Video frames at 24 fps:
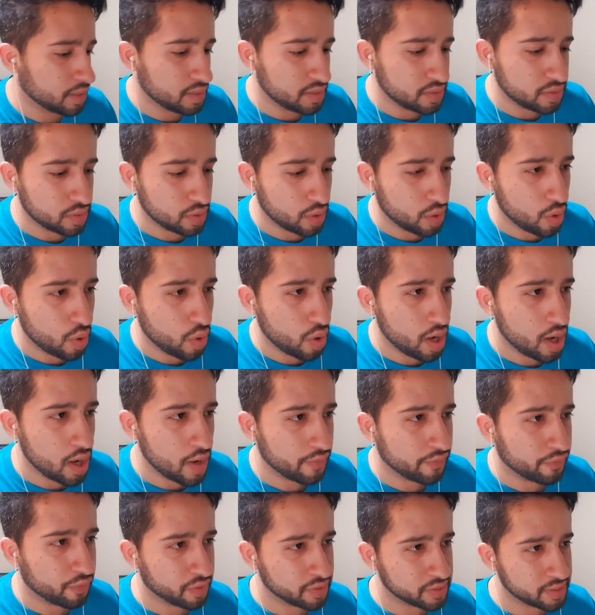
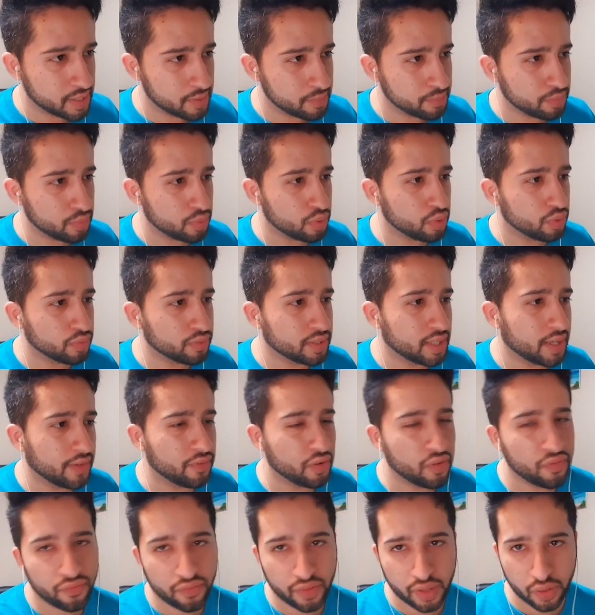So for example,
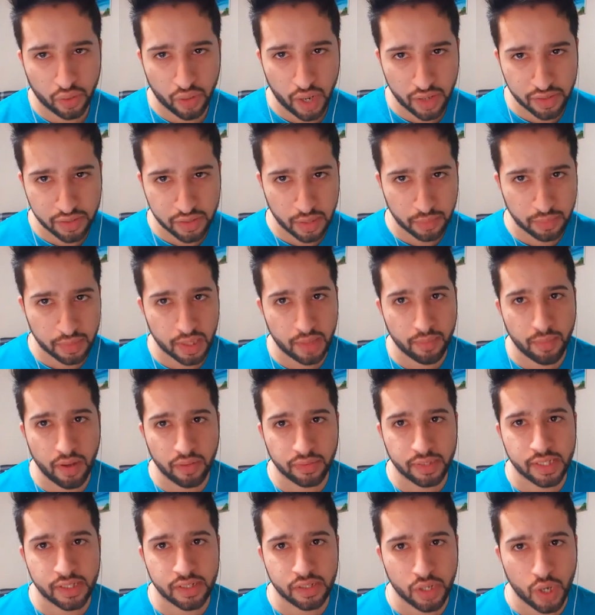if you figure out something
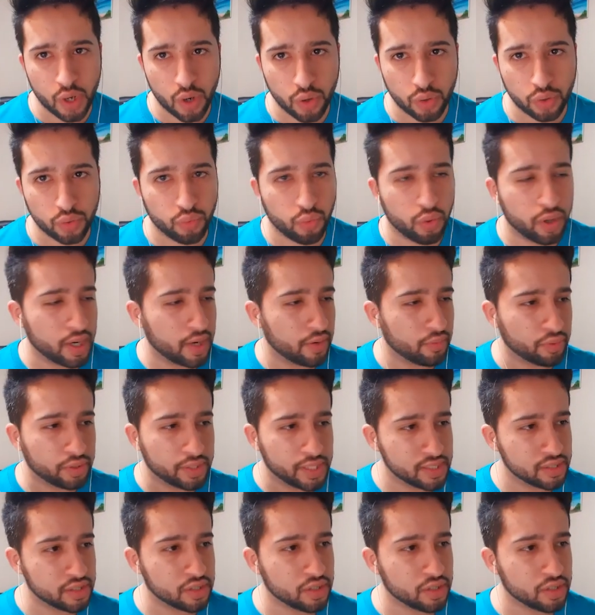about this node, whatever this